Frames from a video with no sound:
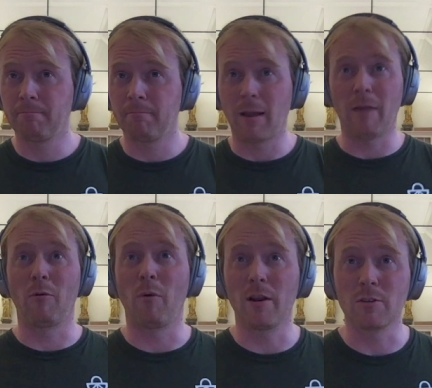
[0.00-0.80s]

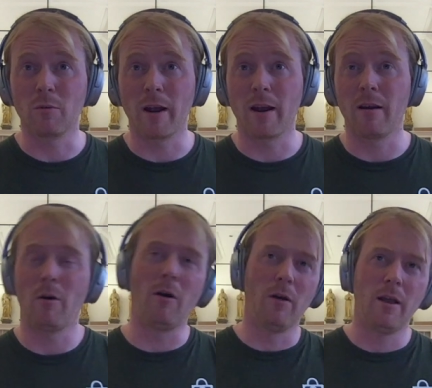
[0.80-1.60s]
Everyone is aware,
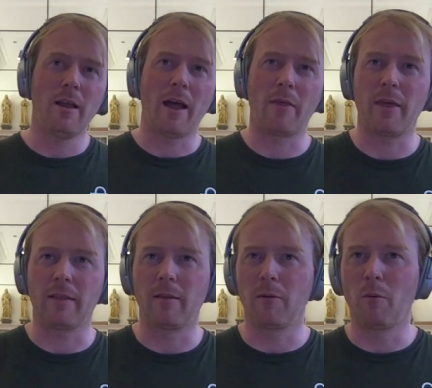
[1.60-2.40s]
I think
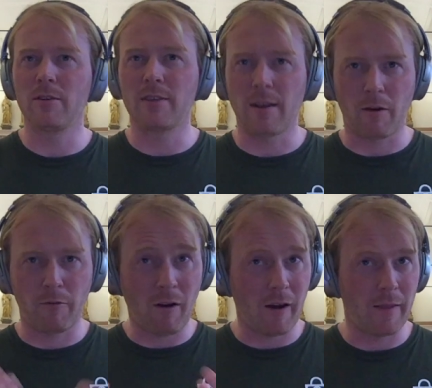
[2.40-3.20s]
that the ones that are
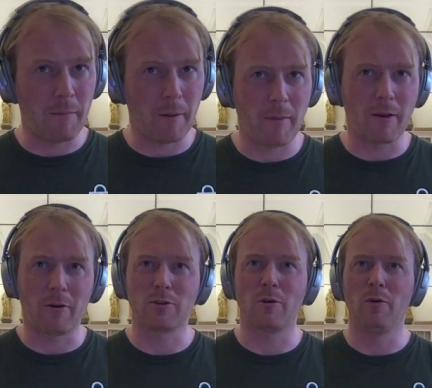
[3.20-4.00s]
far in their
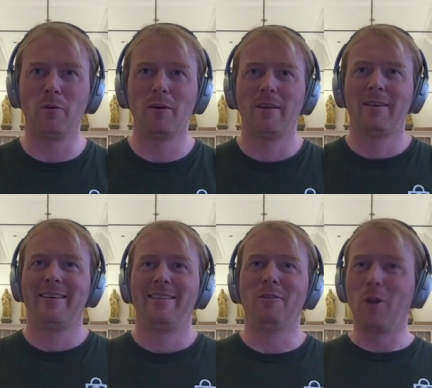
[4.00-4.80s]
pedagogical
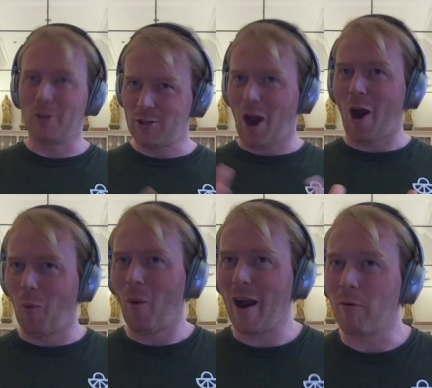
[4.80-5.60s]
knowledge are
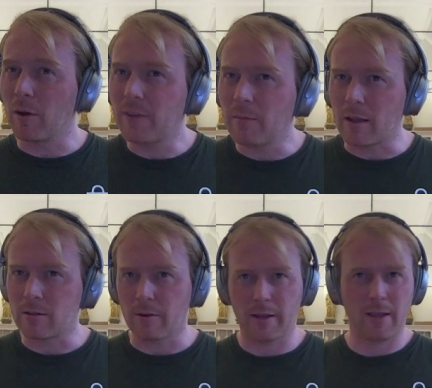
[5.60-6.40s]
aware of what team-based
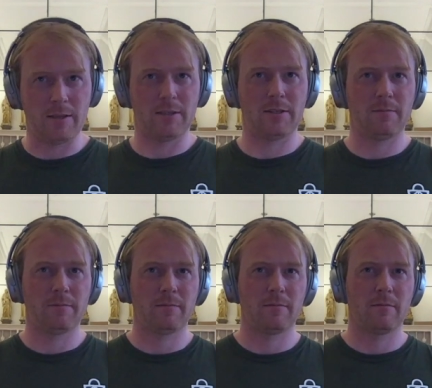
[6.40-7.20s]
learning is.
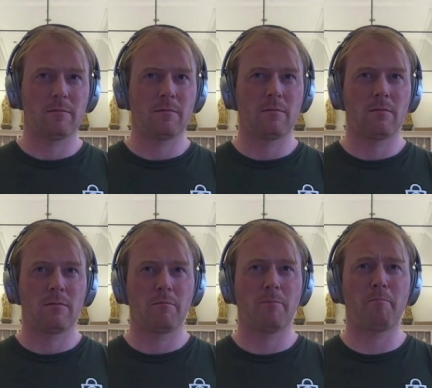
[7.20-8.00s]

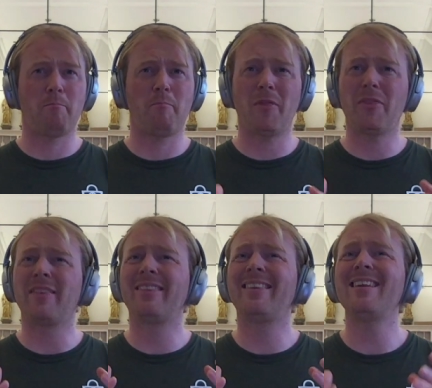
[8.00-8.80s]
But the
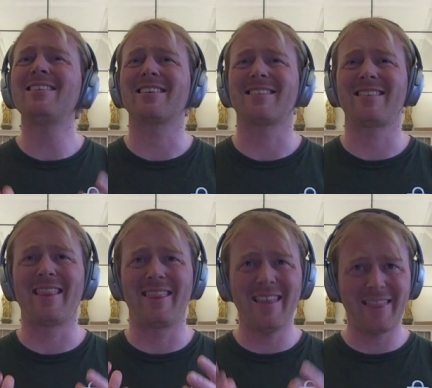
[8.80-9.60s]
teachers that
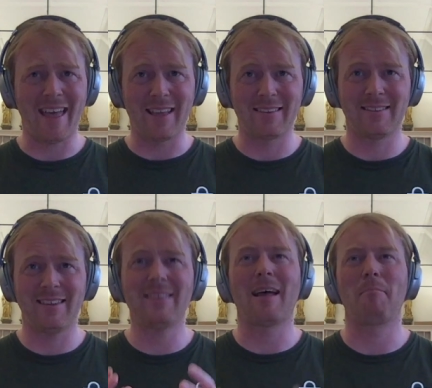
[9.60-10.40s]
did
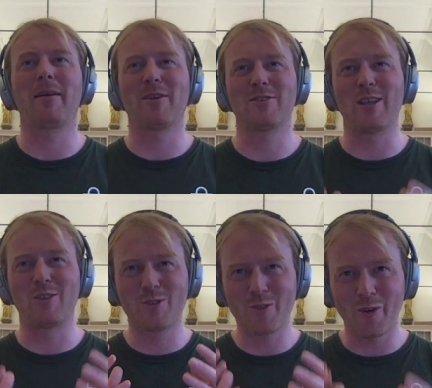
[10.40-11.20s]
that because they
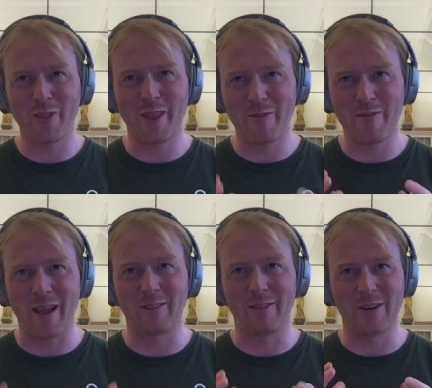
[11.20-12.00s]
saw the effect
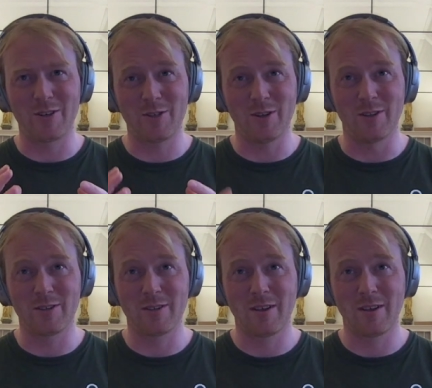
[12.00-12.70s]
from their students.